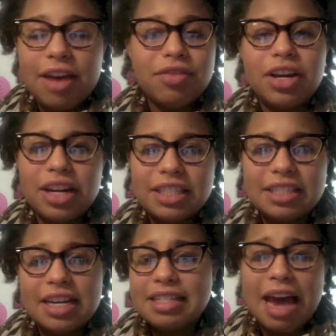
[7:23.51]
If your hair
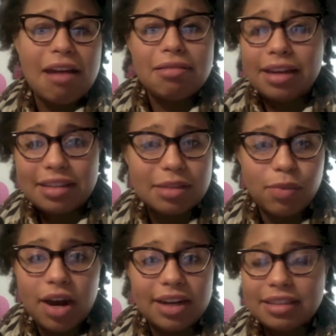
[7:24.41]
says, I don't like this
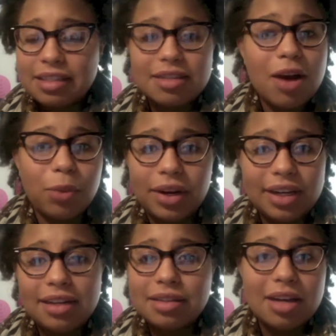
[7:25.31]
product, it's not
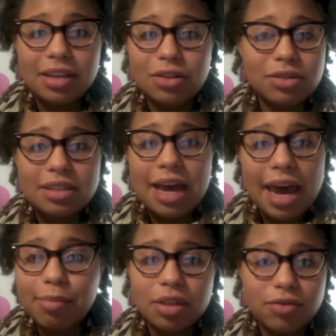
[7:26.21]
working, it's not cute, it's not
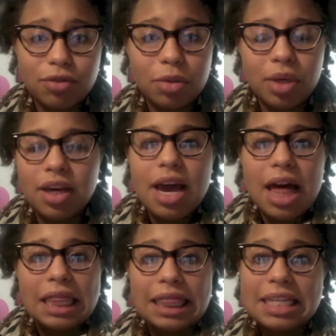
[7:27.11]
happening for me,
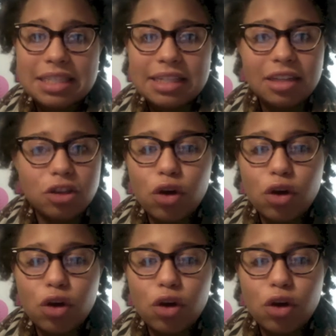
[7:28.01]
listen.